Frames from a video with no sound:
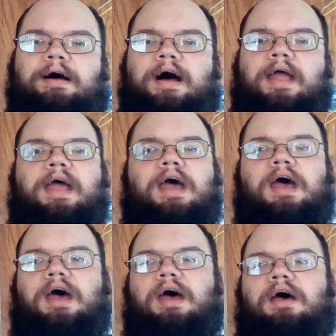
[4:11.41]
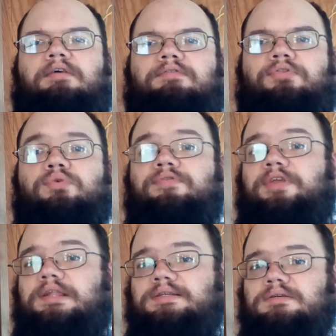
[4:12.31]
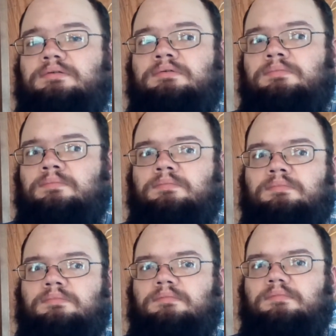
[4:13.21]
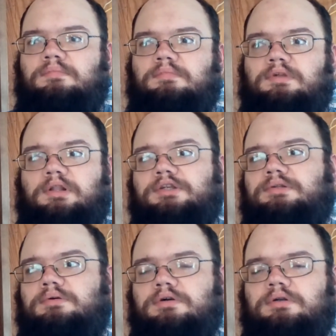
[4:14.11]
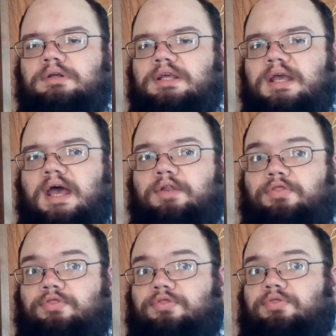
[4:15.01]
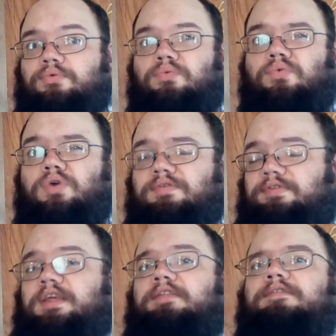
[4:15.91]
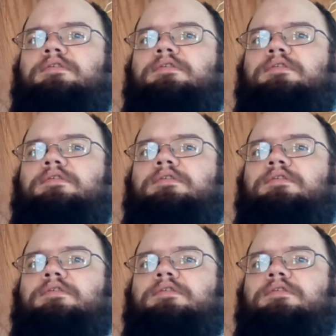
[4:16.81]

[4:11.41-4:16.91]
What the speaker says: I have 3 fleets. The Lichlord, he had 3 fleets